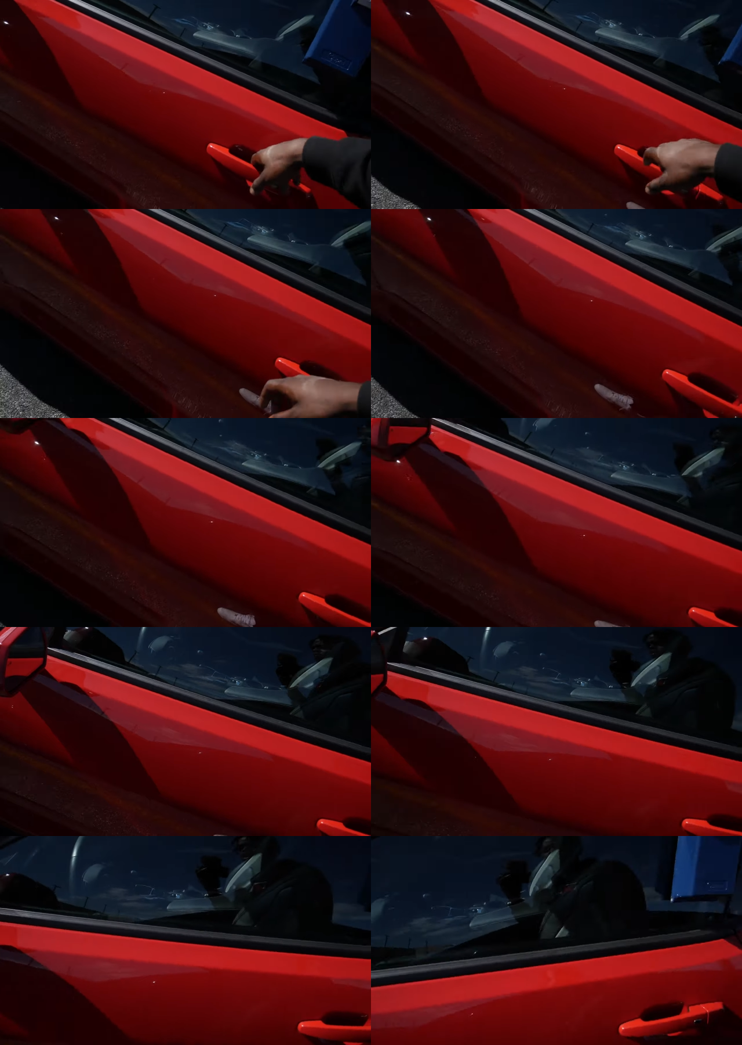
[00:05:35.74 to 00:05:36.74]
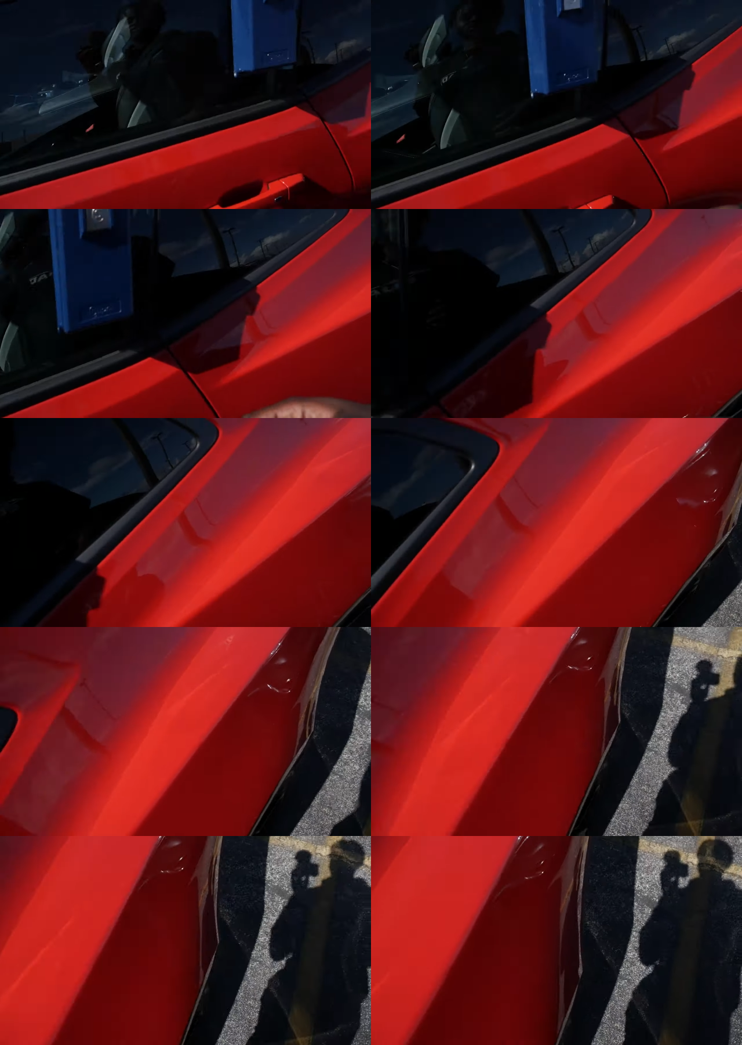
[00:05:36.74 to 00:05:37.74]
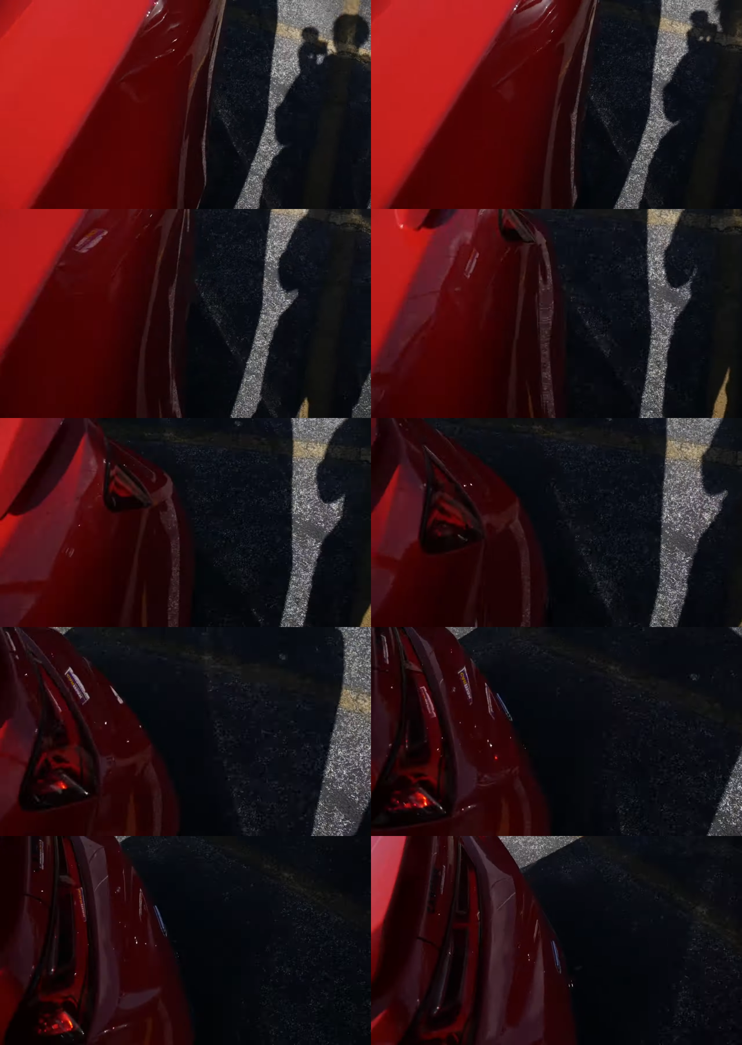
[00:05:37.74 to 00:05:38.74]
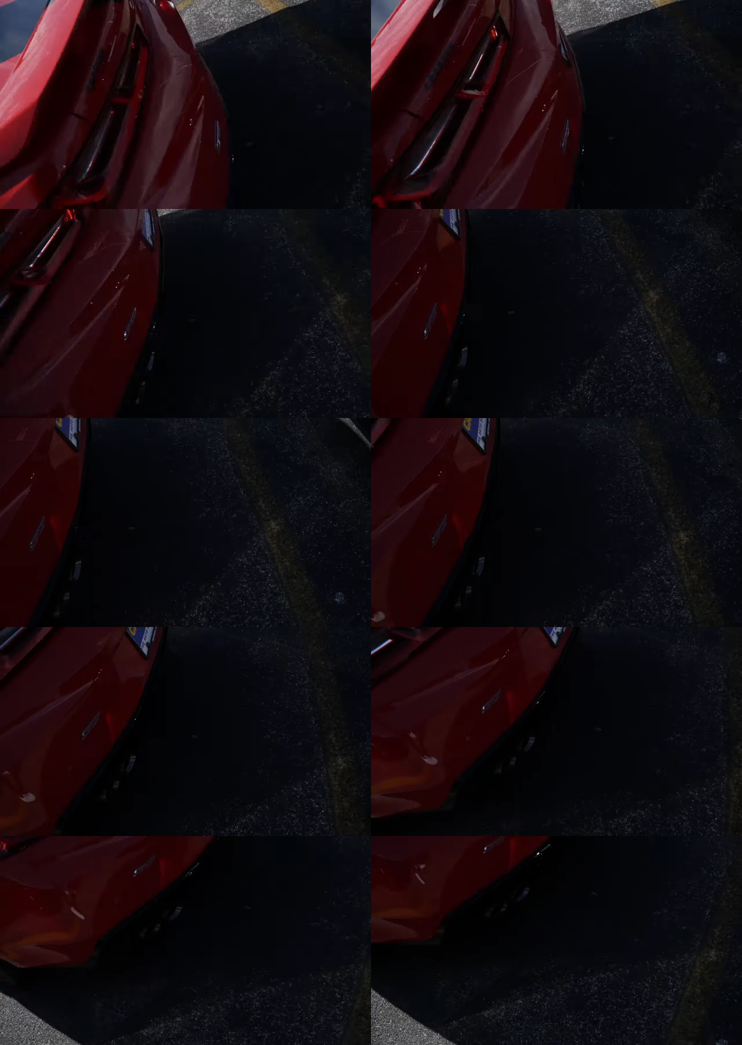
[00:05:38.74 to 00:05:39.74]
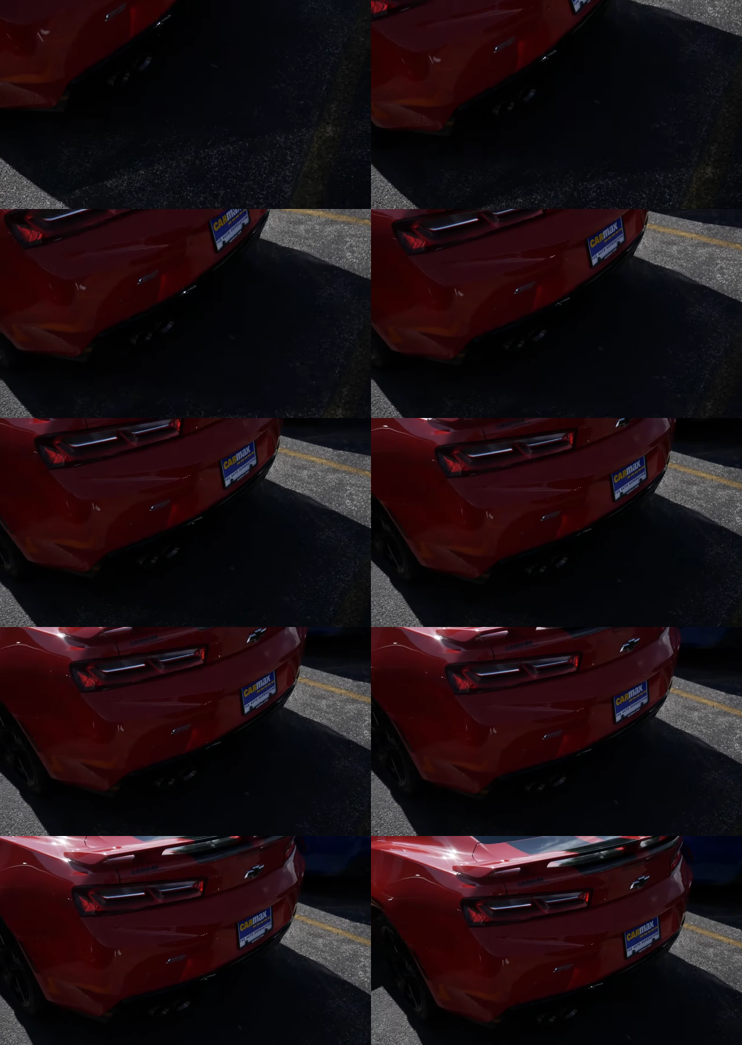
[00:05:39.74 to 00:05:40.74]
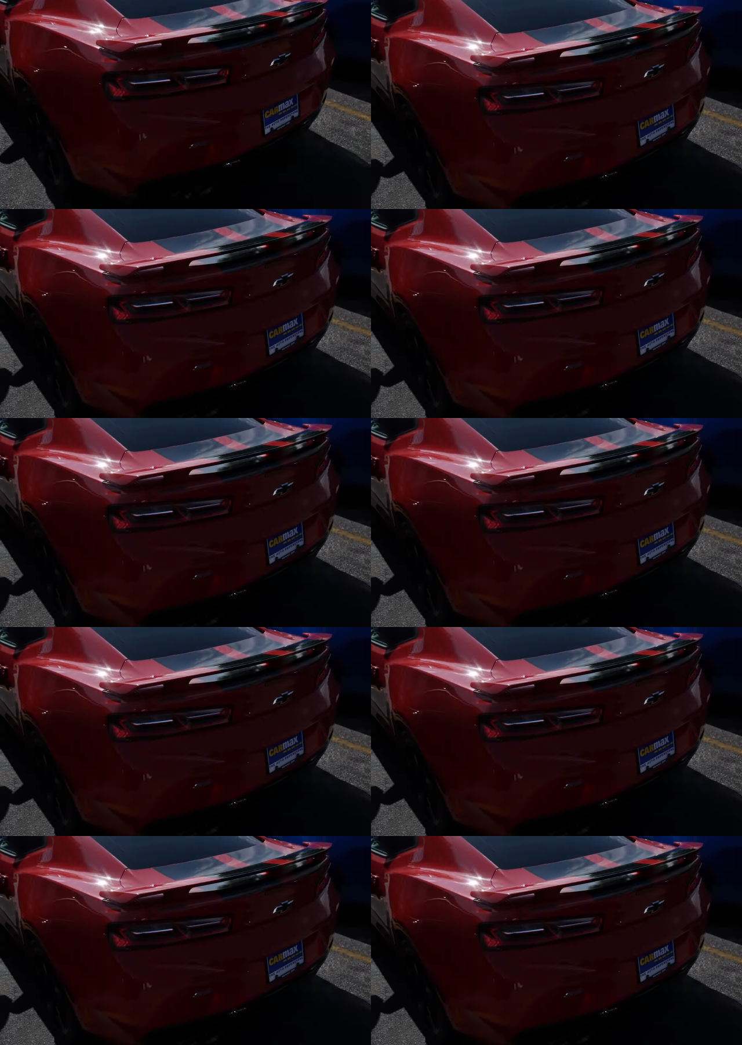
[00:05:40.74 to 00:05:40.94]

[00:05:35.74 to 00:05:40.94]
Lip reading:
Nobody's mouth can be seen.